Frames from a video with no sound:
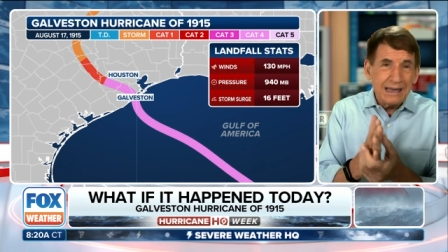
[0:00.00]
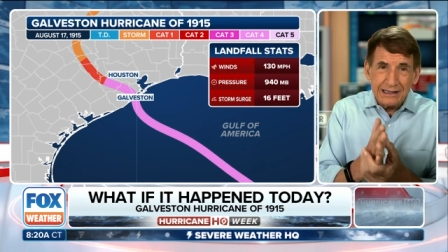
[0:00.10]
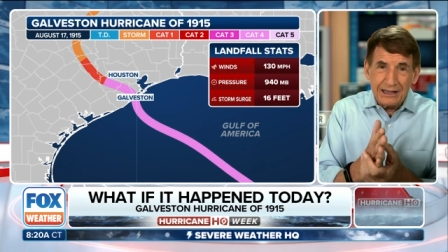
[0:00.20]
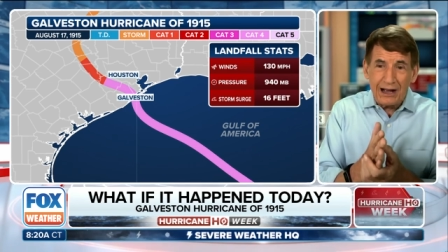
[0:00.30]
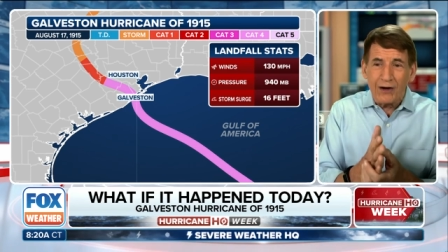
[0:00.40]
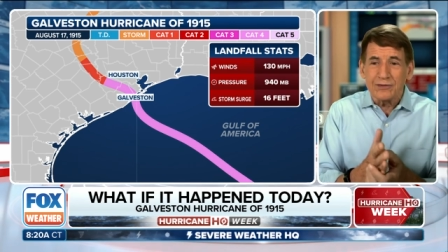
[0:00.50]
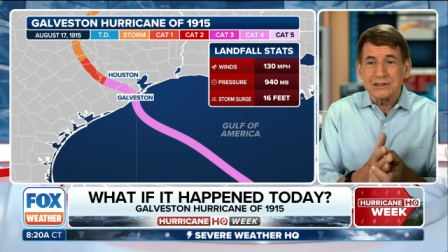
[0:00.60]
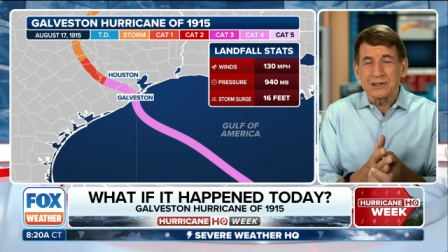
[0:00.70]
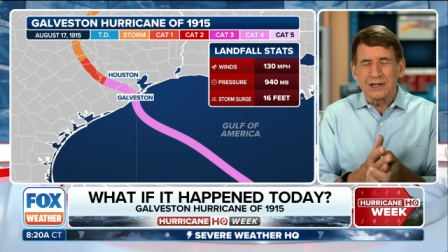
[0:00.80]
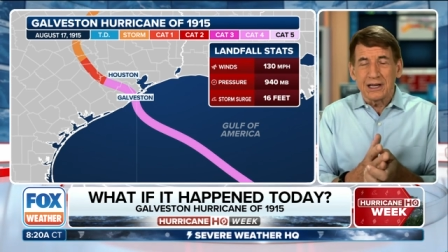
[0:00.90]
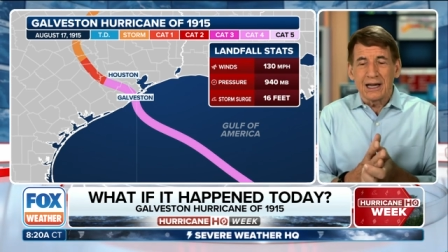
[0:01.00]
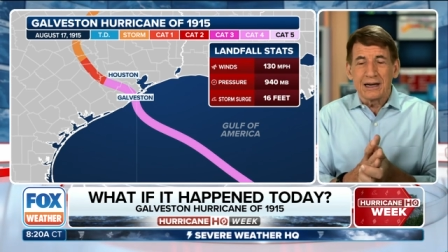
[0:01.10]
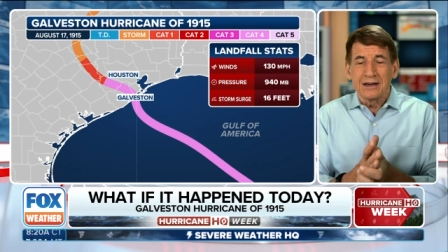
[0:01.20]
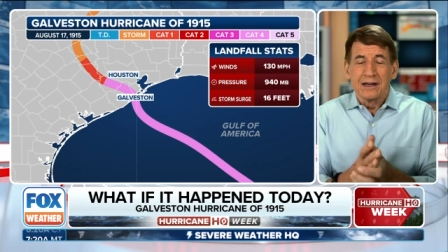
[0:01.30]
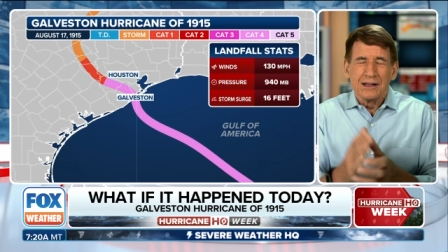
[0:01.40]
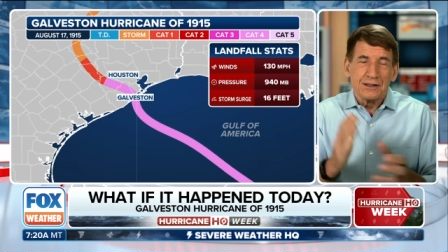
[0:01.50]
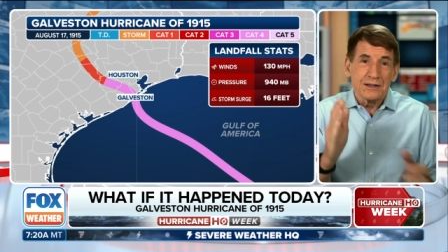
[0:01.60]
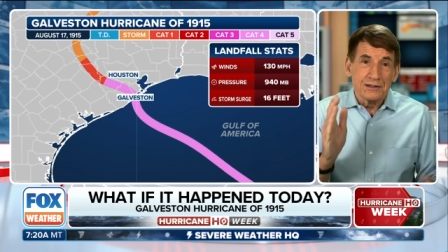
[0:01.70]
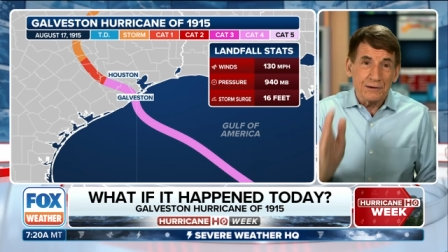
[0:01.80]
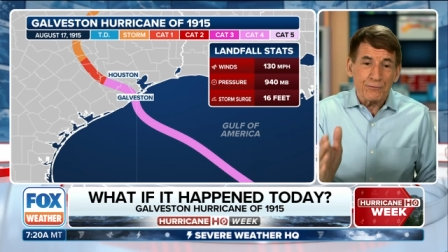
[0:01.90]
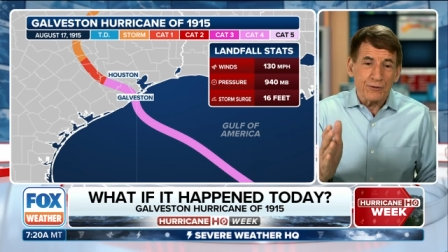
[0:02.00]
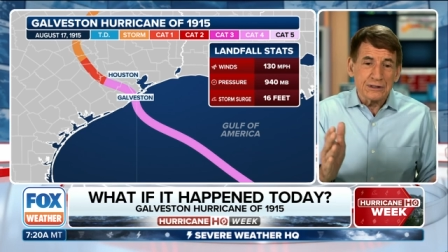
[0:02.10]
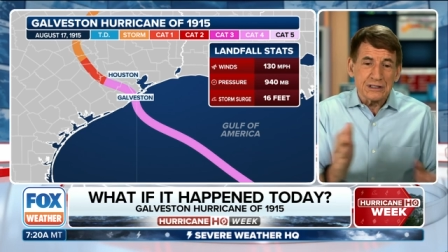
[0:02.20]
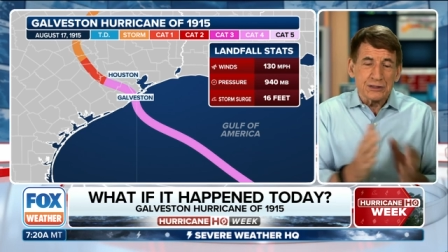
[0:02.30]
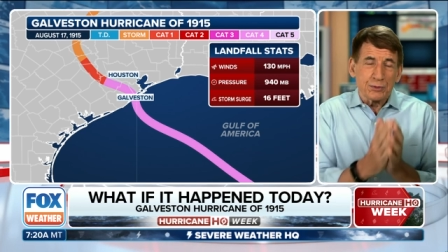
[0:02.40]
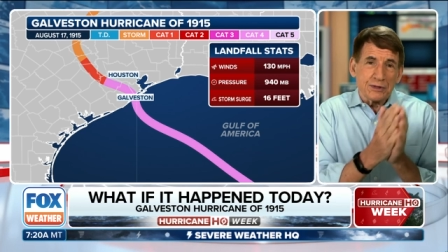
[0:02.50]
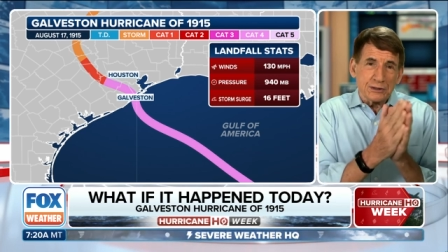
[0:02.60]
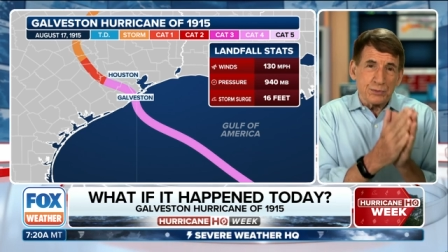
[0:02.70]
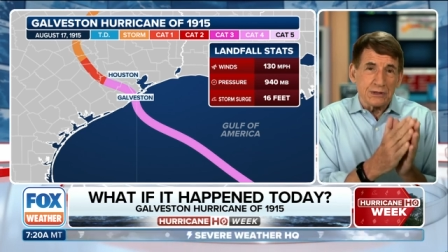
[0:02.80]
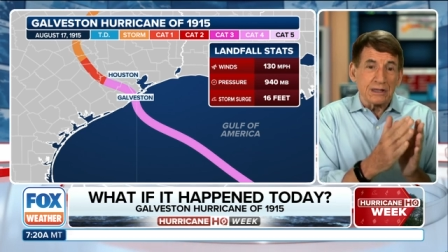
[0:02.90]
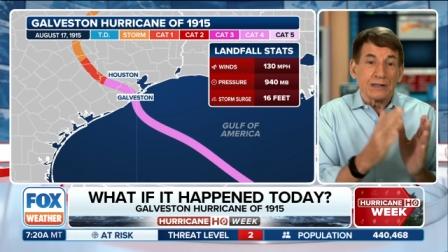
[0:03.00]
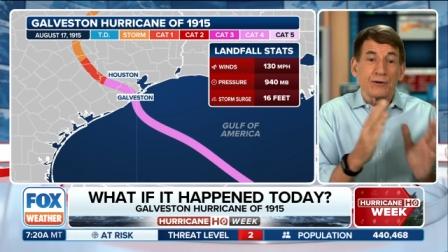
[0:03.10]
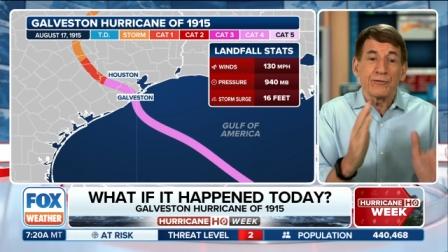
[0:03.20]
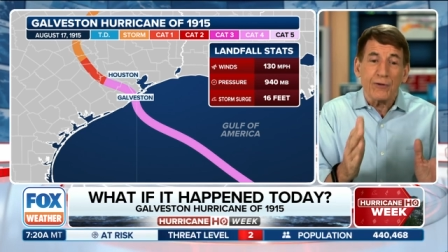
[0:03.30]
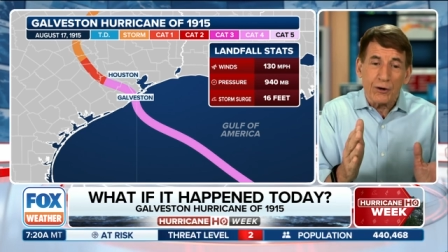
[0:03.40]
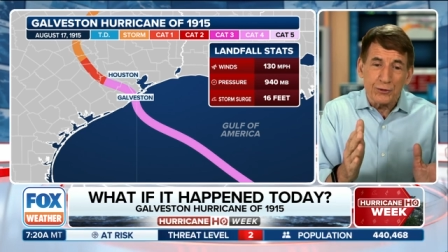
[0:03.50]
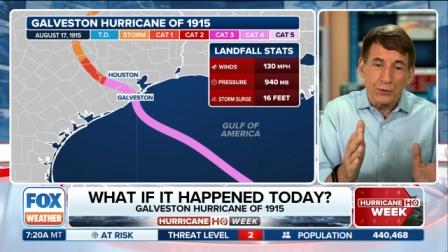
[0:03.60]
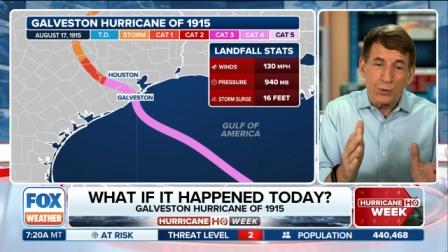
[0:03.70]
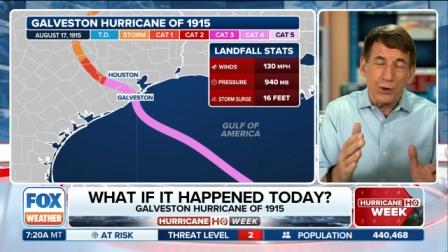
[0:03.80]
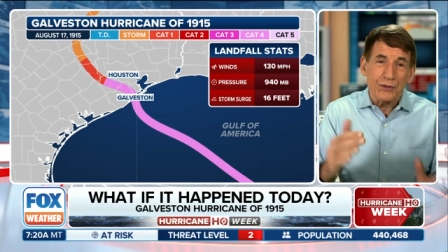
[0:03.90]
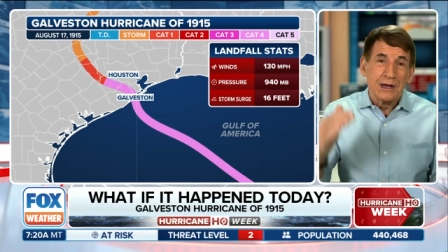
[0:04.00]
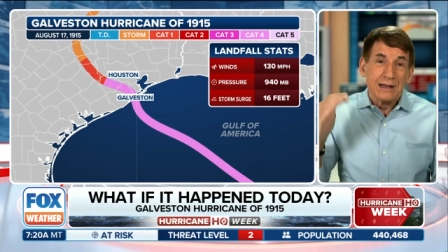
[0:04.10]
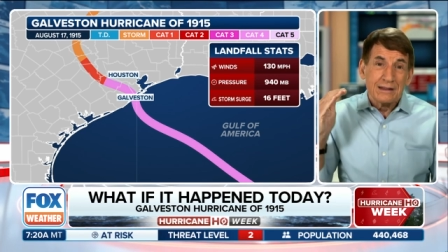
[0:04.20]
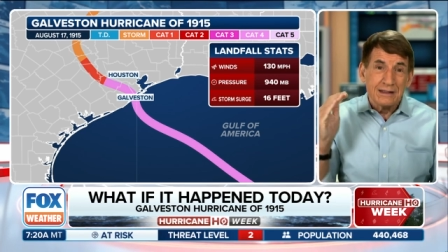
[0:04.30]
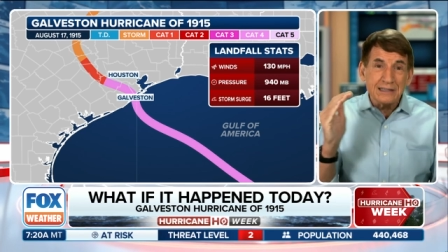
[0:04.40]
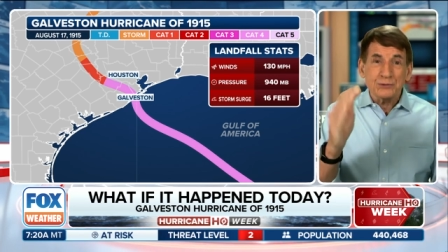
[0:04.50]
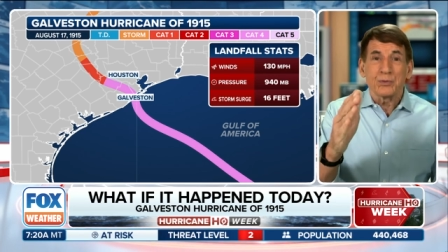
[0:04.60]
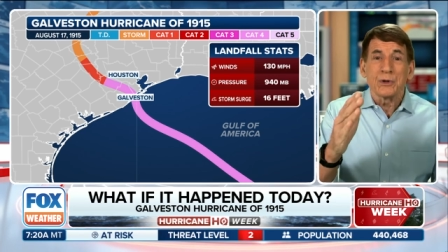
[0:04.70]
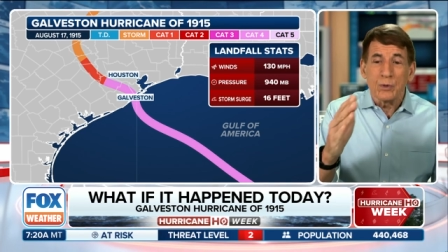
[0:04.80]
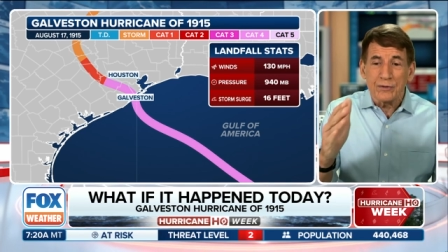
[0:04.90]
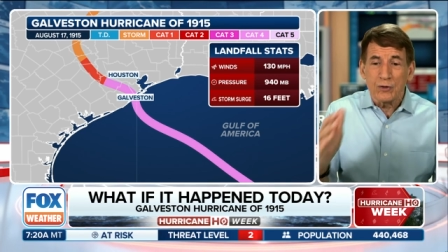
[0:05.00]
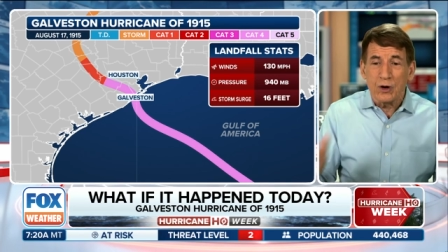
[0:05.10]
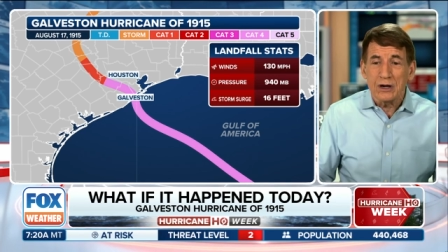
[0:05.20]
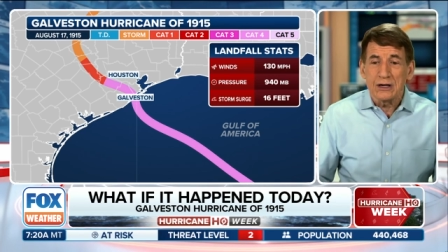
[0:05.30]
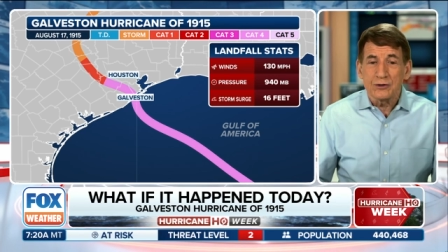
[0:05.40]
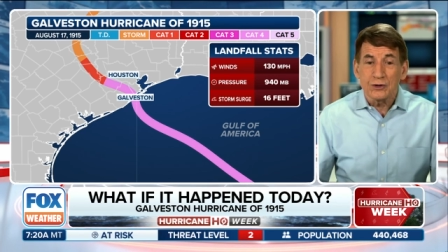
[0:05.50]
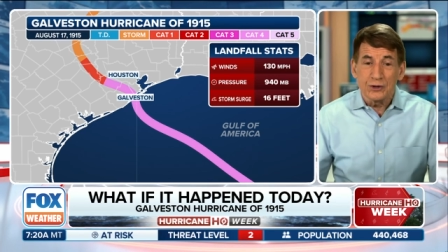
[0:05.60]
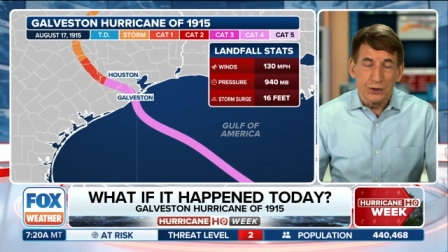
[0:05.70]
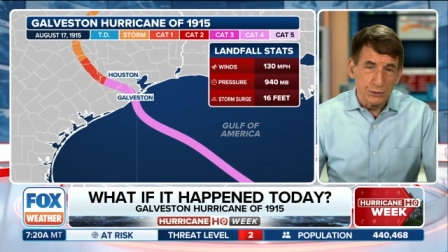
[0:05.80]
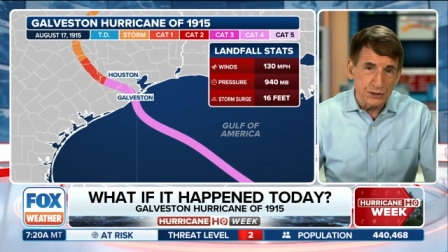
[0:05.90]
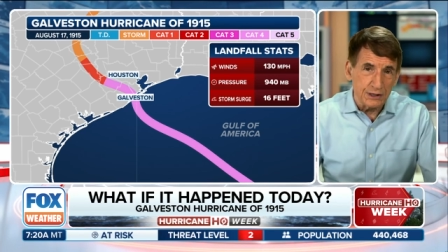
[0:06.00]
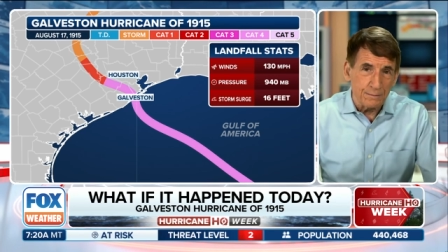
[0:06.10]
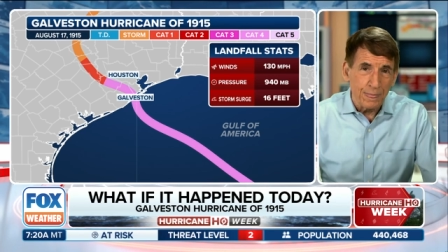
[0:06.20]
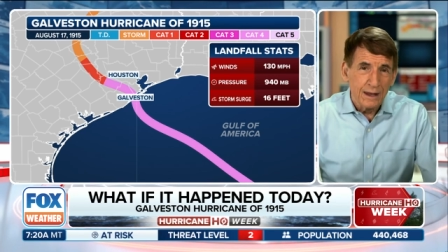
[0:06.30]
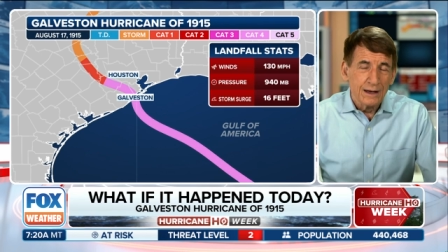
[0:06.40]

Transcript: hit Galveston again. The difference is with this one, a little farther north, this one would have gone into Houston.